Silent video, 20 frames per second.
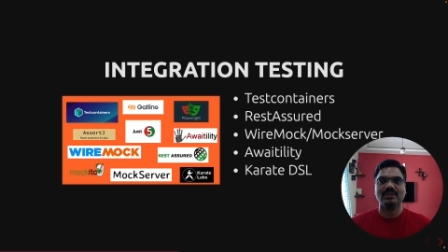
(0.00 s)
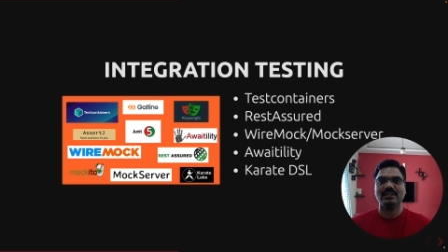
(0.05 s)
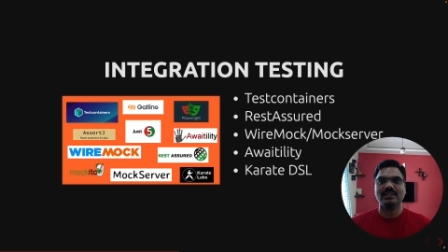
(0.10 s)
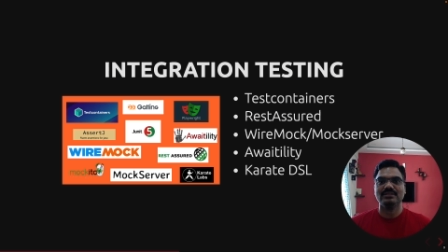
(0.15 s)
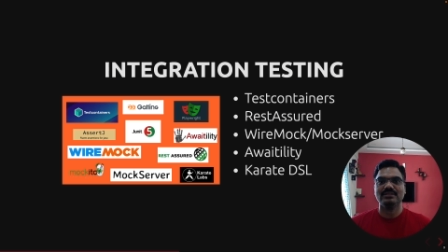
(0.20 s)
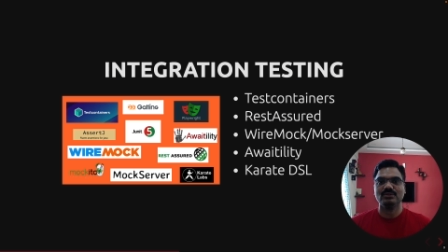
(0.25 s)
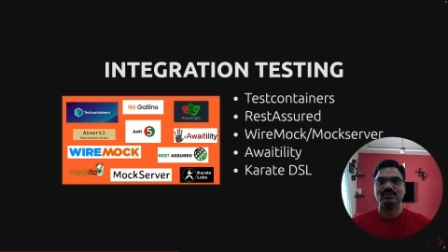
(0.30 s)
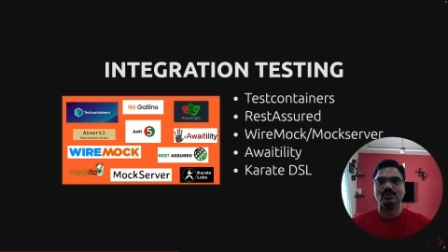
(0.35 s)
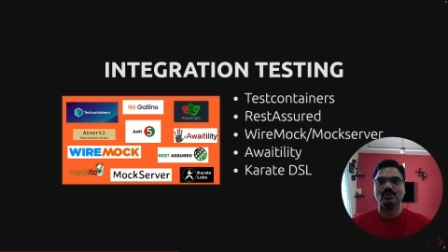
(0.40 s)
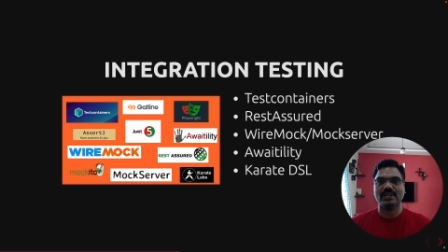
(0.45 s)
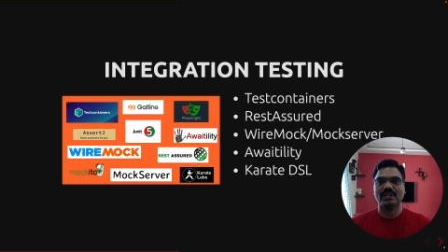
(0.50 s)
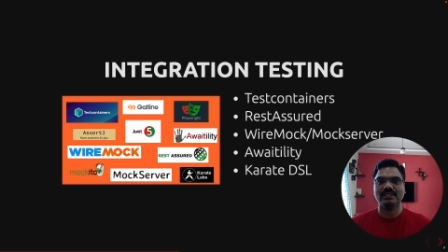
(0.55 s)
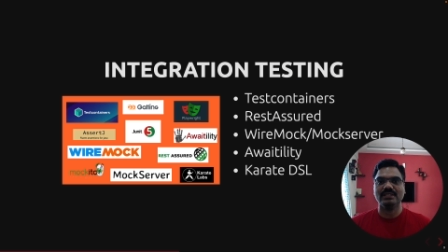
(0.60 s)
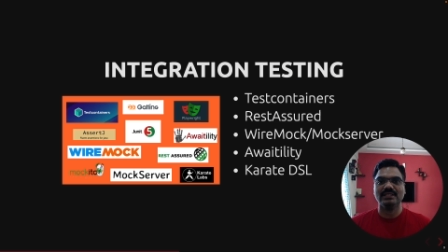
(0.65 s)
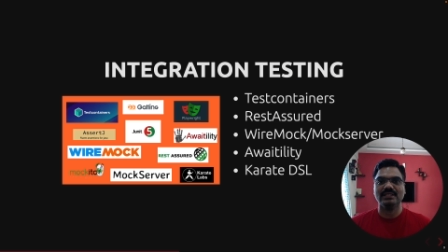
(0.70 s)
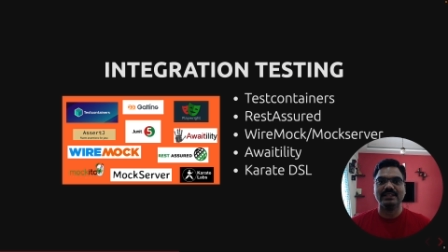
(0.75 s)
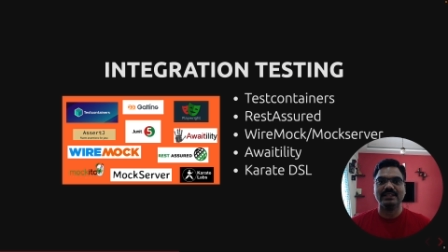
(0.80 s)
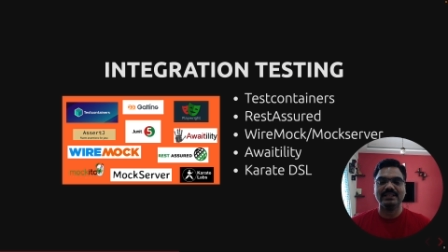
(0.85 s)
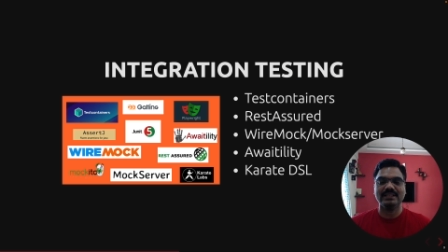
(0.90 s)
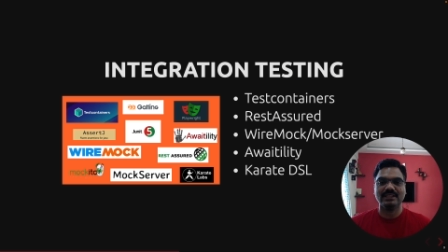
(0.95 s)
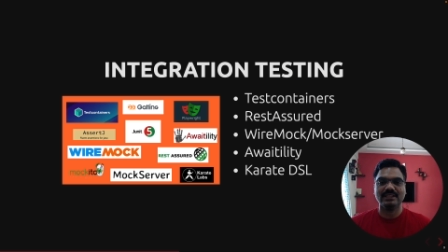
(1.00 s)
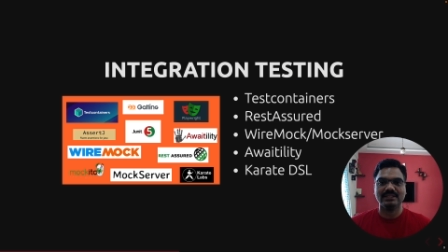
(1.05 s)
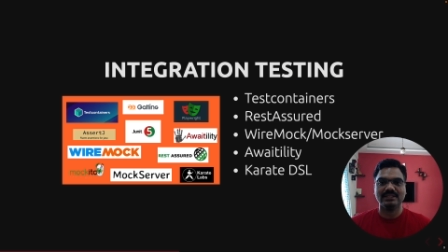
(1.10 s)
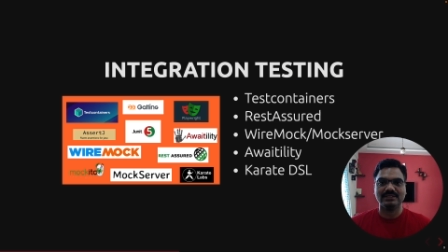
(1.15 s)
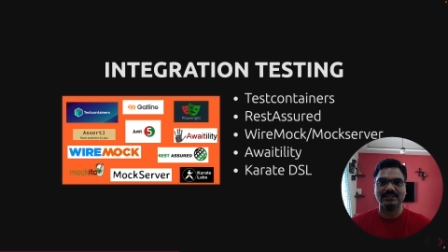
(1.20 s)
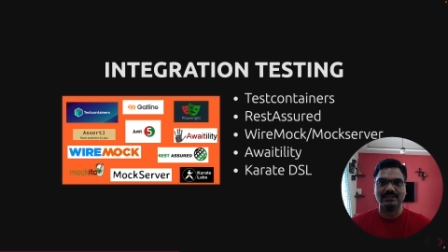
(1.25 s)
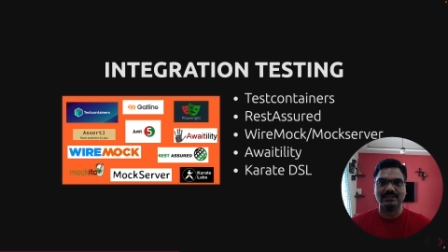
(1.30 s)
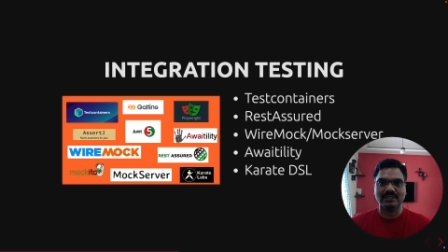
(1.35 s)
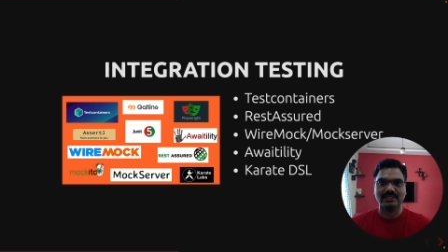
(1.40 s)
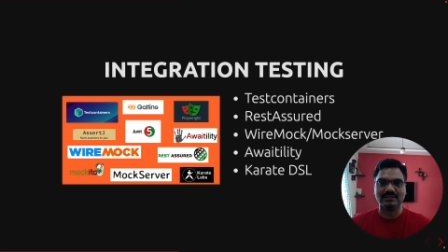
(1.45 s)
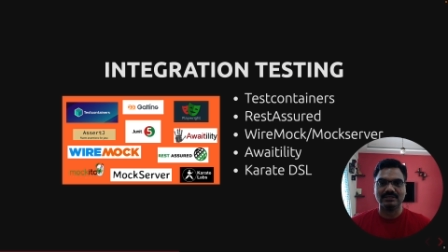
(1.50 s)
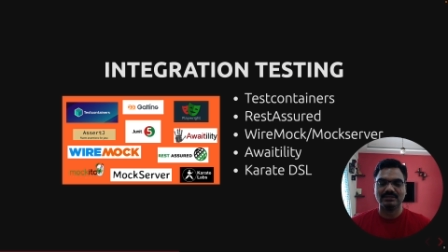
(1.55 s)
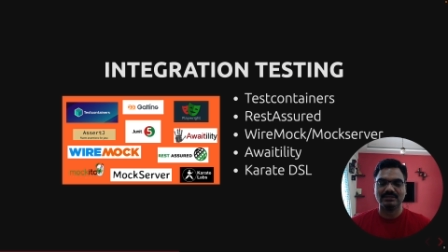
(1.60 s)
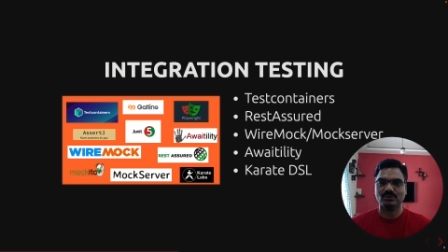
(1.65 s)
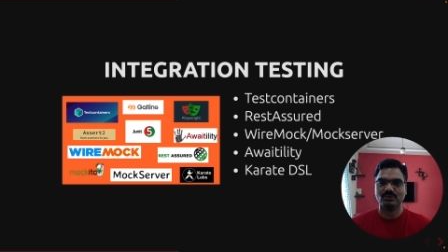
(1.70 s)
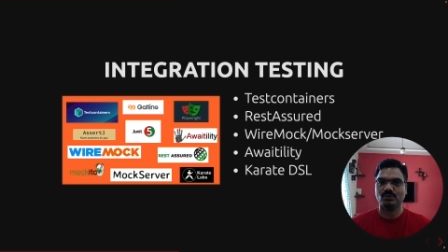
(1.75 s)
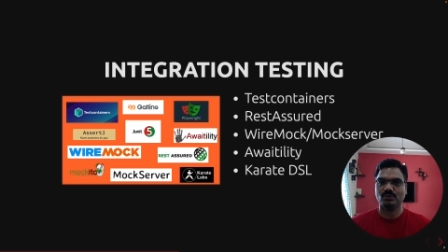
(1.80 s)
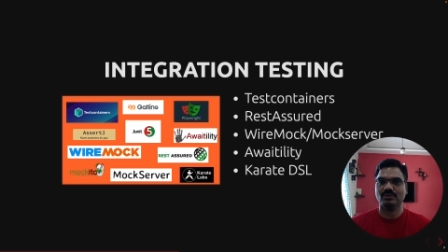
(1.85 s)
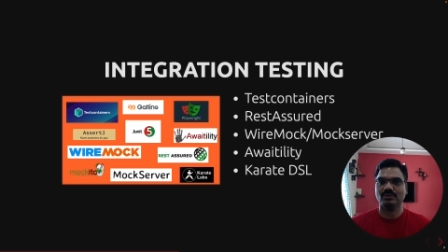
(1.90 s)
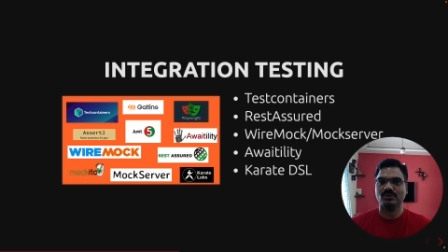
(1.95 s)
us to write the integration test
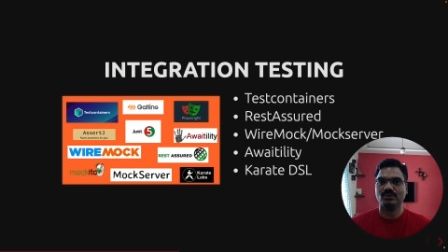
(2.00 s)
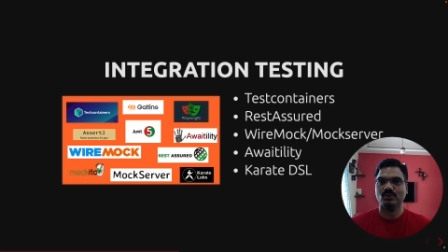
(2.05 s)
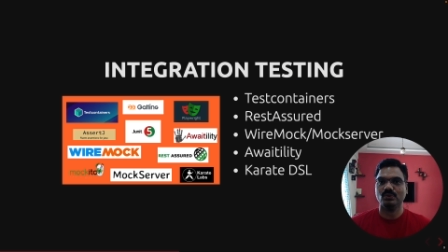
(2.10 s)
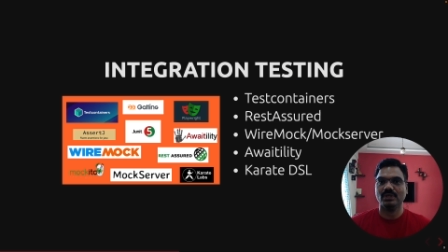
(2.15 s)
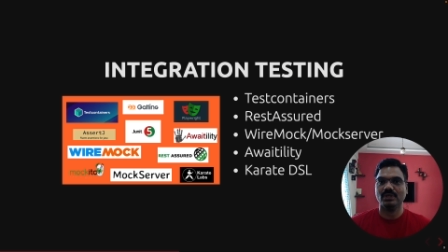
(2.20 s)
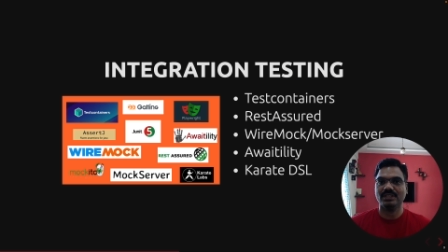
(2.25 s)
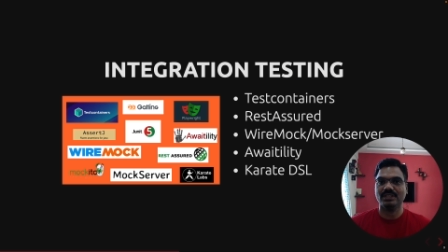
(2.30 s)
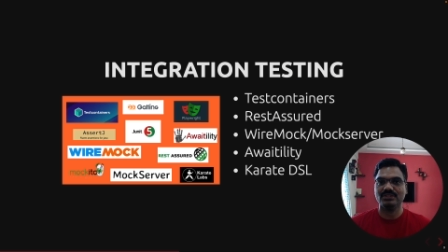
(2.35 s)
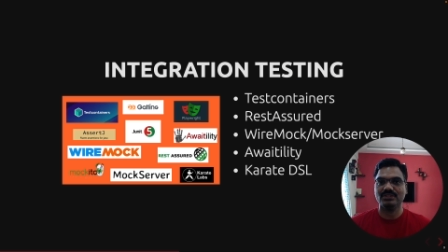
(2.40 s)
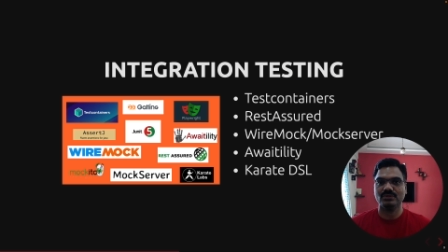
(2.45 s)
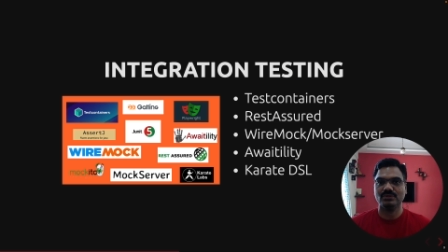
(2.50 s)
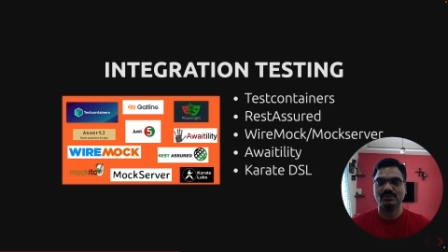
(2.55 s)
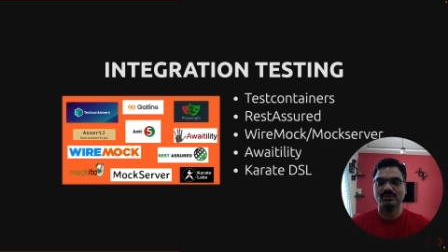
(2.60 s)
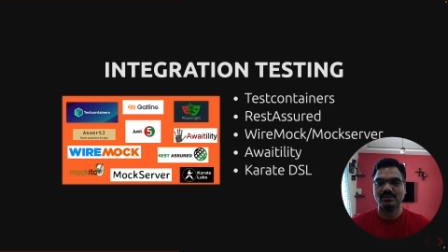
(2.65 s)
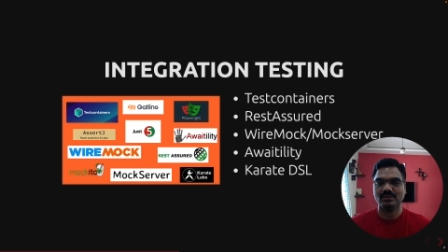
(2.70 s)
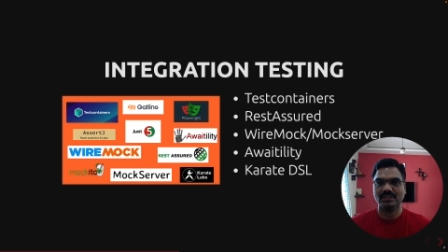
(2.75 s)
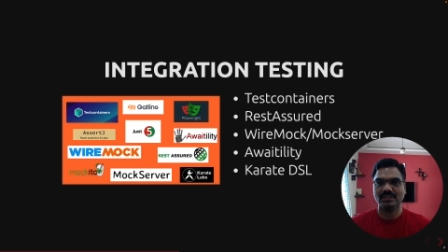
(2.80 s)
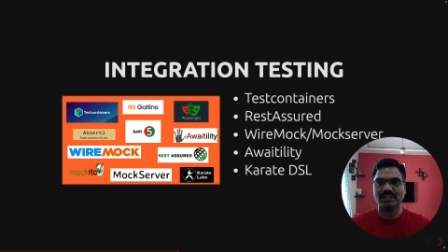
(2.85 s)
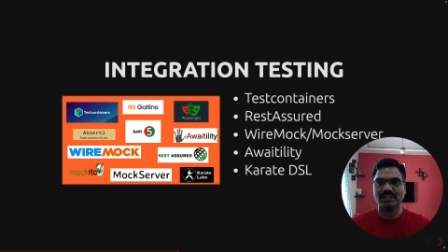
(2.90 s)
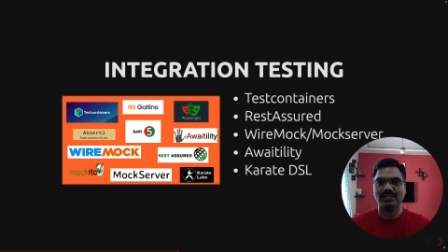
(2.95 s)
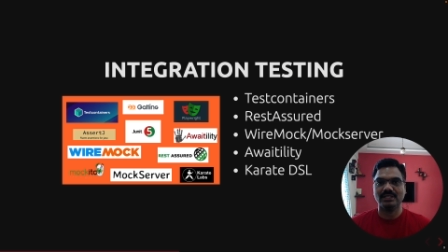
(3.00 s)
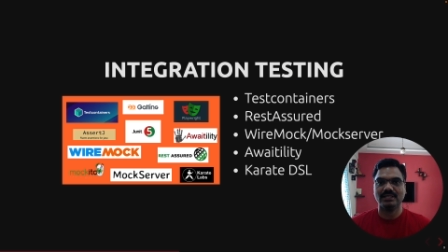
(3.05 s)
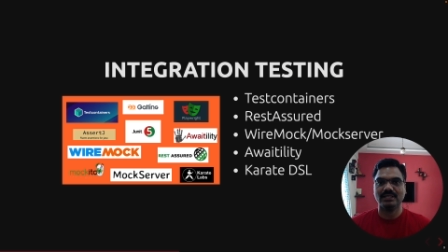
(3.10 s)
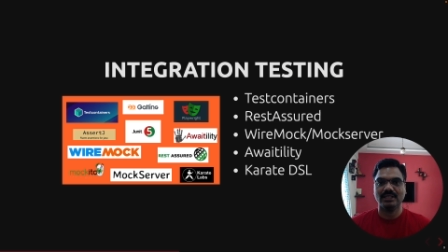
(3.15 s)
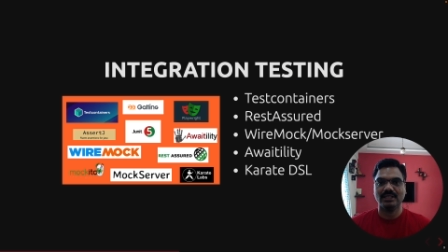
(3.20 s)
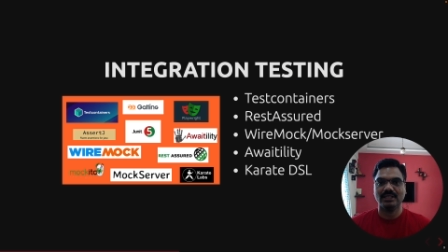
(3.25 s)
to ensure that